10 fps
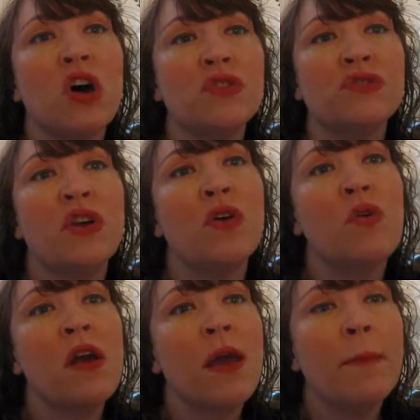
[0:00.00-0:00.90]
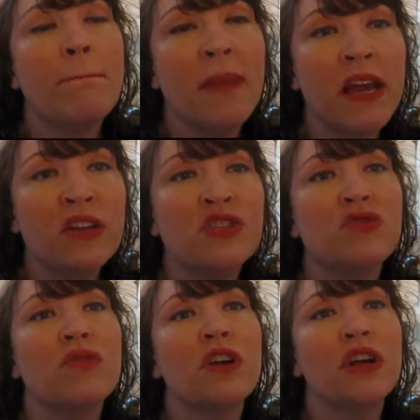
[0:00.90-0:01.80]
Also, make
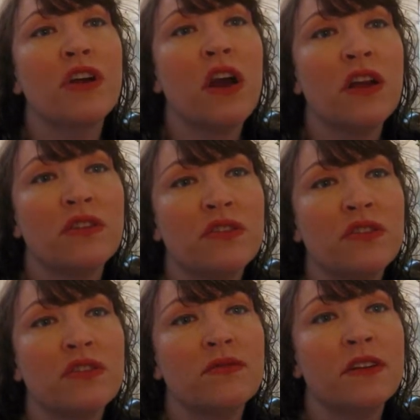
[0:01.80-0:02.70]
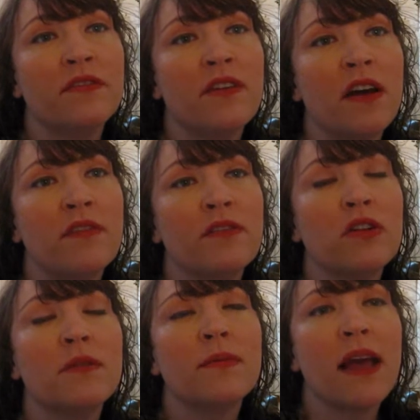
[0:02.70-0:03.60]
sure you're under the 25,
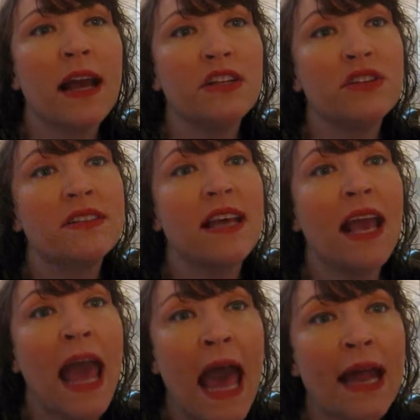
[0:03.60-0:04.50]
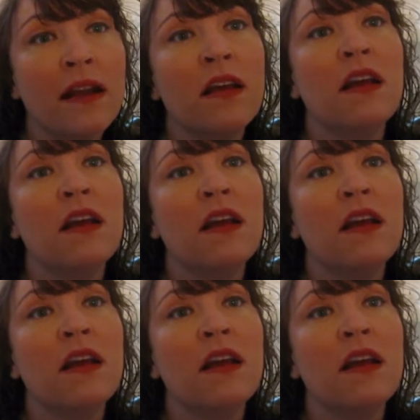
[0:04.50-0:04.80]
or I should say at